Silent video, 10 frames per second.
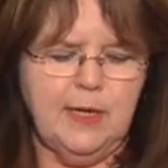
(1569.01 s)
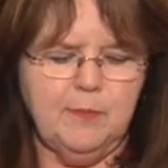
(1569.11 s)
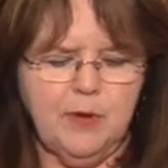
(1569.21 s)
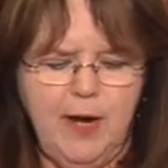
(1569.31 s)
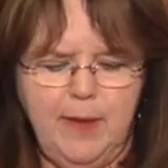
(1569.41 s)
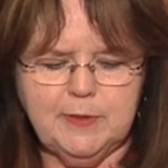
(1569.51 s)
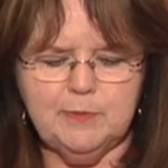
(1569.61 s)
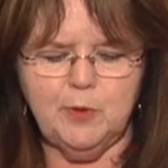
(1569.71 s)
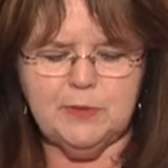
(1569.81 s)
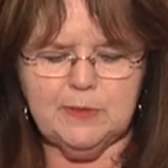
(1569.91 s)
And perhaps
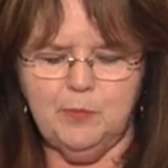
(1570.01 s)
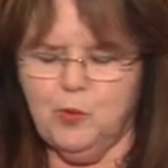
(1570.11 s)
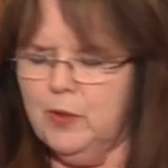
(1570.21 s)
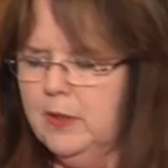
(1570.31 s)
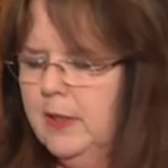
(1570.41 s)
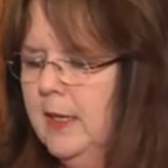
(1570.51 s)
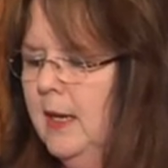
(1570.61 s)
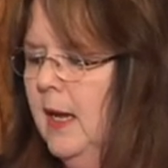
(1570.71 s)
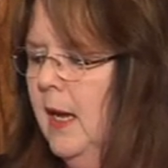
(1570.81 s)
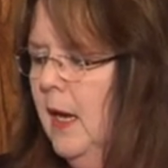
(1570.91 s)
most importantly,
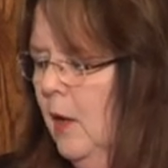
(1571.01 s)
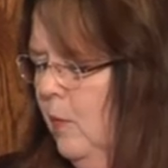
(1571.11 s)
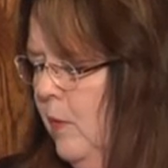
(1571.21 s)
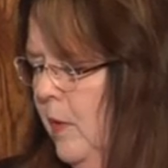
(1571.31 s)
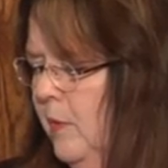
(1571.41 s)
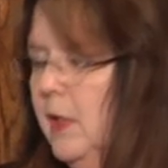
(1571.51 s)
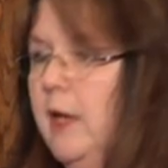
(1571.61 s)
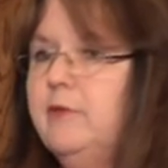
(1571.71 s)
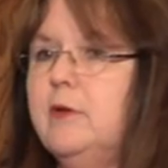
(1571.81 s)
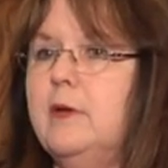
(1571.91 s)
we would
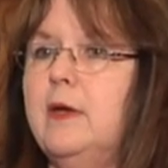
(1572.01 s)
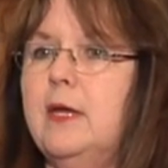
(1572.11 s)
love to